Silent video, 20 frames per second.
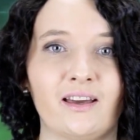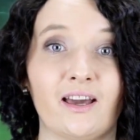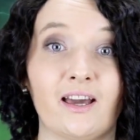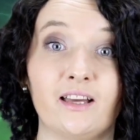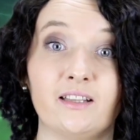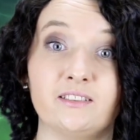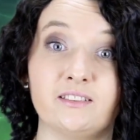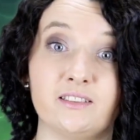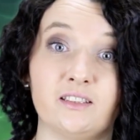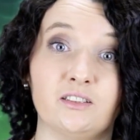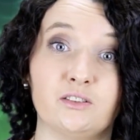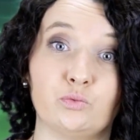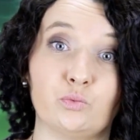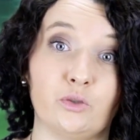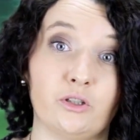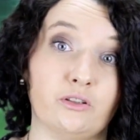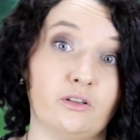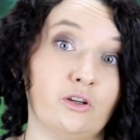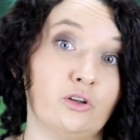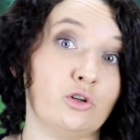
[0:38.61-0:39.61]
And since
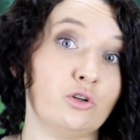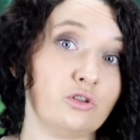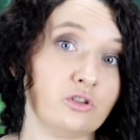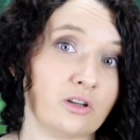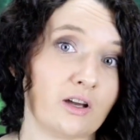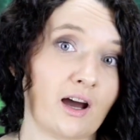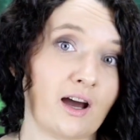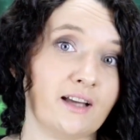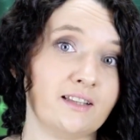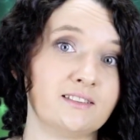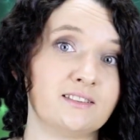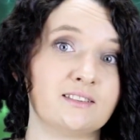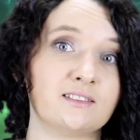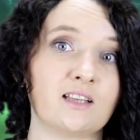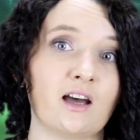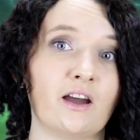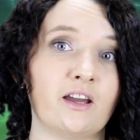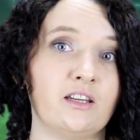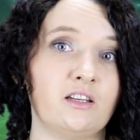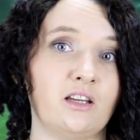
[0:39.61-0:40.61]
we're the good guys
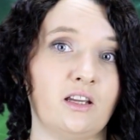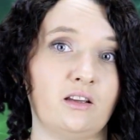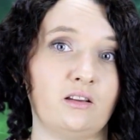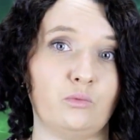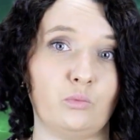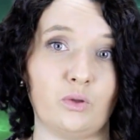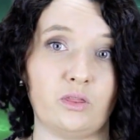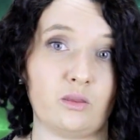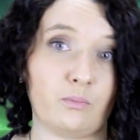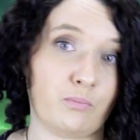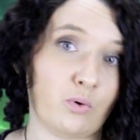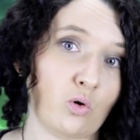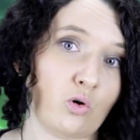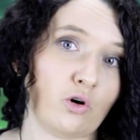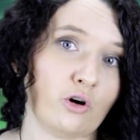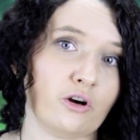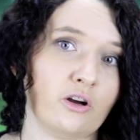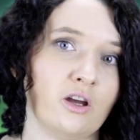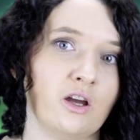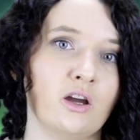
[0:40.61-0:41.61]
siding with the
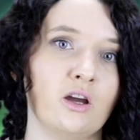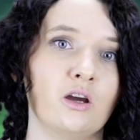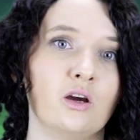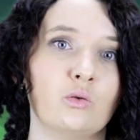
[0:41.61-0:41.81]
poor,